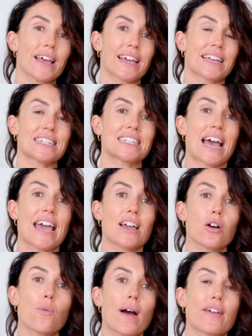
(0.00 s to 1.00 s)
it can take
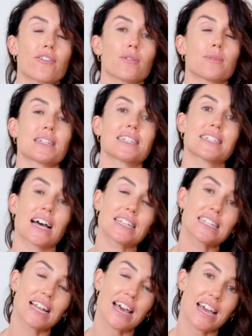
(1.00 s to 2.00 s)
away from the
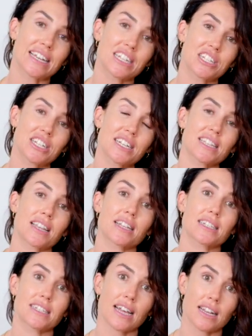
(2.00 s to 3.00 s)
subtler energies and the
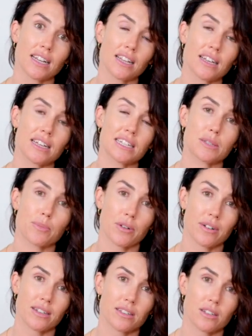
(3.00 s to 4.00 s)
subtler
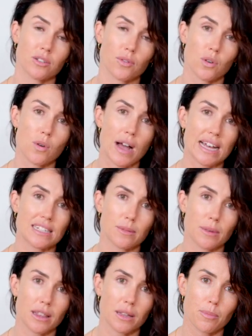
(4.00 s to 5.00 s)
experiences of orgasm
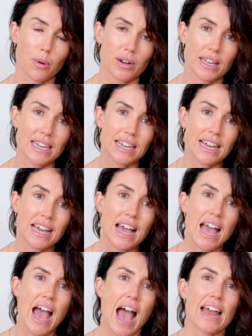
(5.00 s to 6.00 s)
in the body.
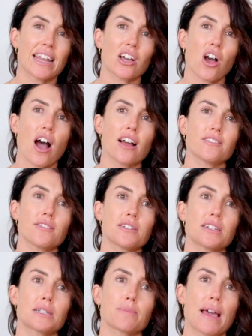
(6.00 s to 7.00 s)
And it kind of
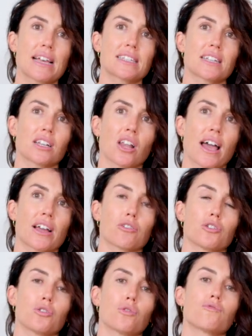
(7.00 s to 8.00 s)
just makes it like
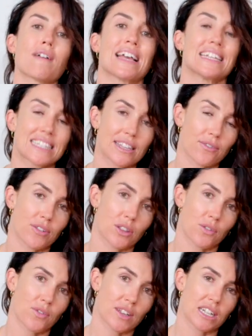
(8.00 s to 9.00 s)
you're racing for
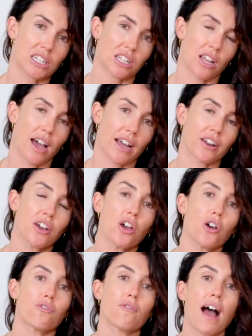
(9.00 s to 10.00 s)
the finish line
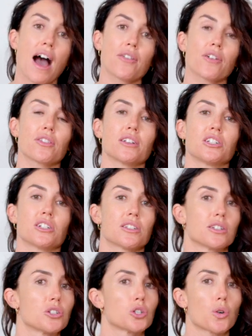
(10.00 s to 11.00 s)
rather than just
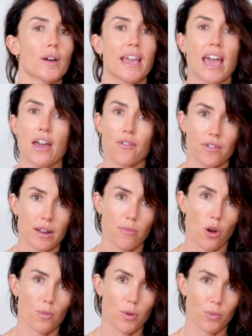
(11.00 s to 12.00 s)
enjoying every
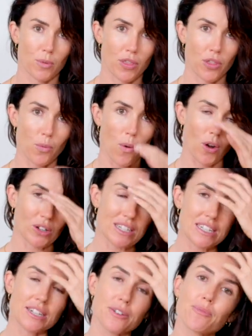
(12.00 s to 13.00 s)
moment with the wand.